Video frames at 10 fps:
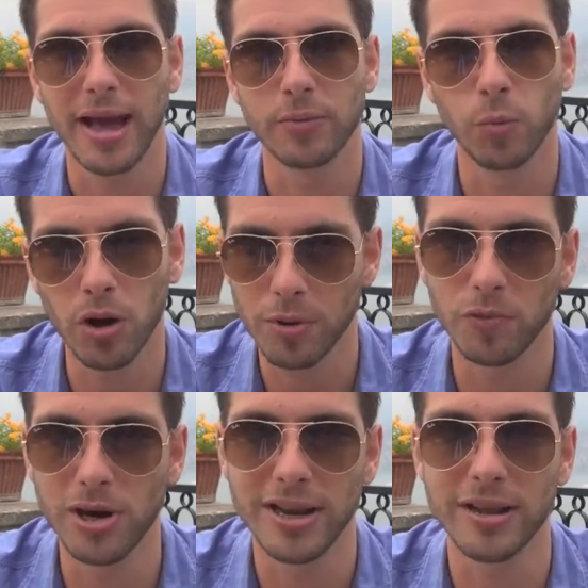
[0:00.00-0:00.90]
And what
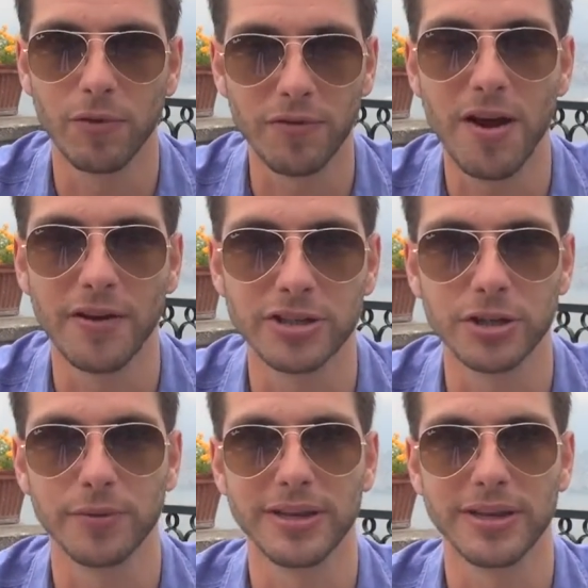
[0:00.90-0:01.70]
I'm really referring to